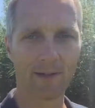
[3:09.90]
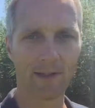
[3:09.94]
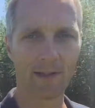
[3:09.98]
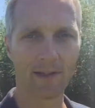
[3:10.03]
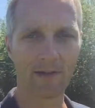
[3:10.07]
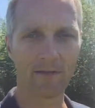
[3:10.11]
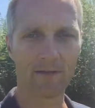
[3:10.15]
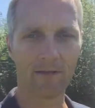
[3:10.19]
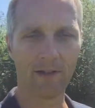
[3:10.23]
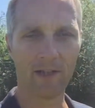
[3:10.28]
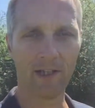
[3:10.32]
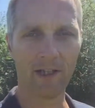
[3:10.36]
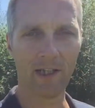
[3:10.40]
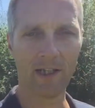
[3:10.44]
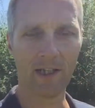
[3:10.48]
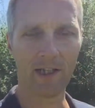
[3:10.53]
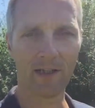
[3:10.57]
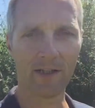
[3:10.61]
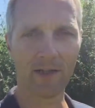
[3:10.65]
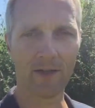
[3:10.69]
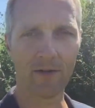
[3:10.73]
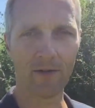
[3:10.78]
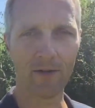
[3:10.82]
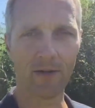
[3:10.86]
I really
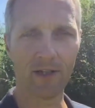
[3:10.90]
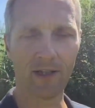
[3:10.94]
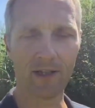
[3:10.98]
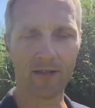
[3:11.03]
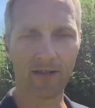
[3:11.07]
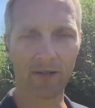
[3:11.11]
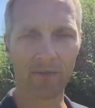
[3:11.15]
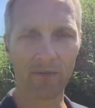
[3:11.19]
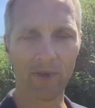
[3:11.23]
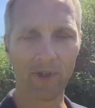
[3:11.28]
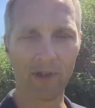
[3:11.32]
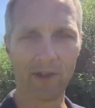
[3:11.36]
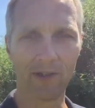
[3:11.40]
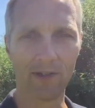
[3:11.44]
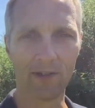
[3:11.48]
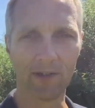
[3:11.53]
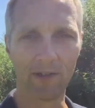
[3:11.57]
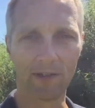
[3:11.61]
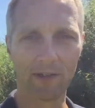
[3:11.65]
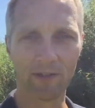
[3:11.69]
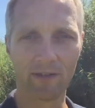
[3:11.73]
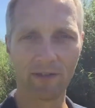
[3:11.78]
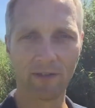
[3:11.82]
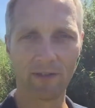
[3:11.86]
enjoy this
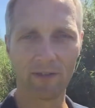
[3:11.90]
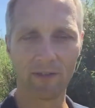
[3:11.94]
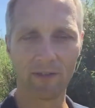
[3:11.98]
abundance.